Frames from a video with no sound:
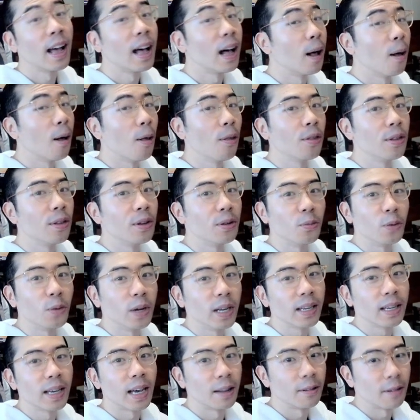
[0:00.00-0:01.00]
healthy
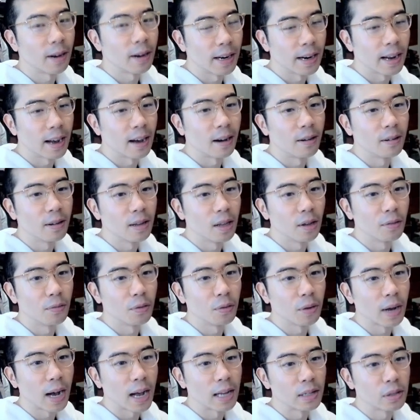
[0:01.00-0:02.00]
weekend right now if
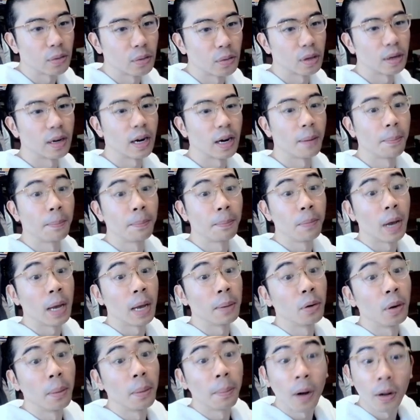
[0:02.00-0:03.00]
you guys were
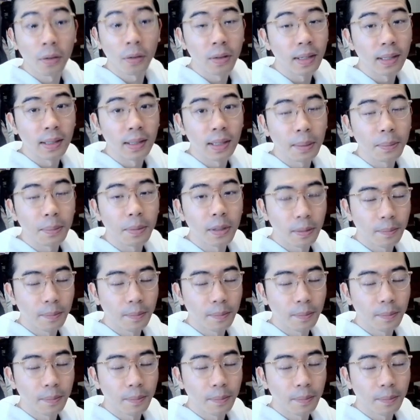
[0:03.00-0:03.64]
able to pop the dip,